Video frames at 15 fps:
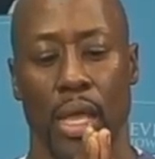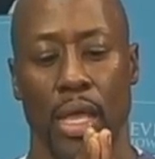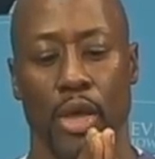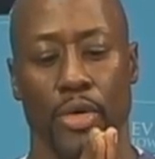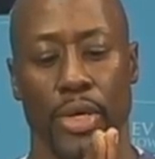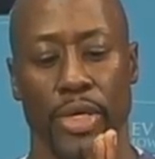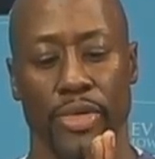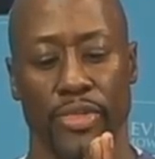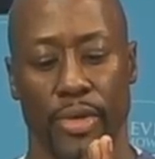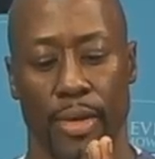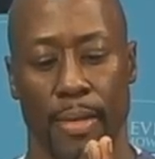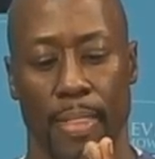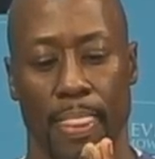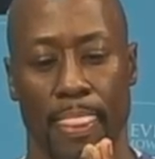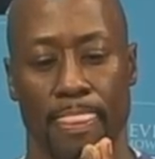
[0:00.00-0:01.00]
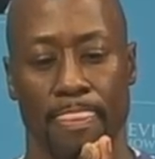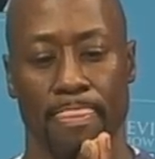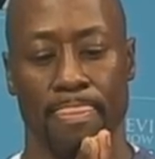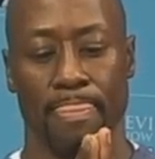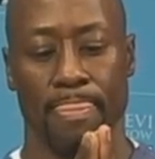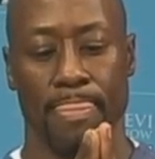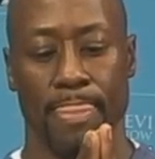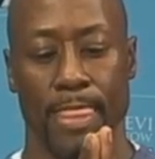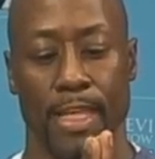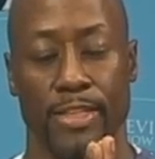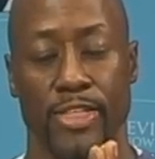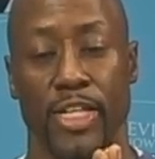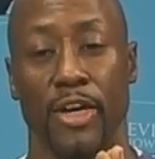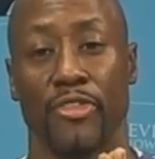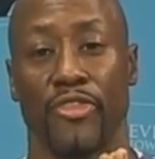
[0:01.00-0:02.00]
Here it is.
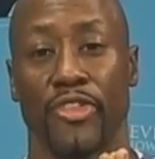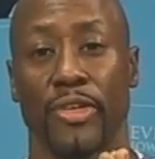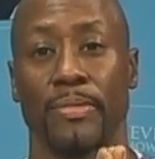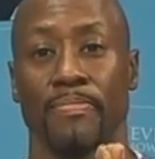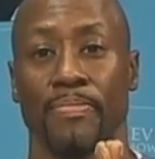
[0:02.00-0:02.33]
Tough.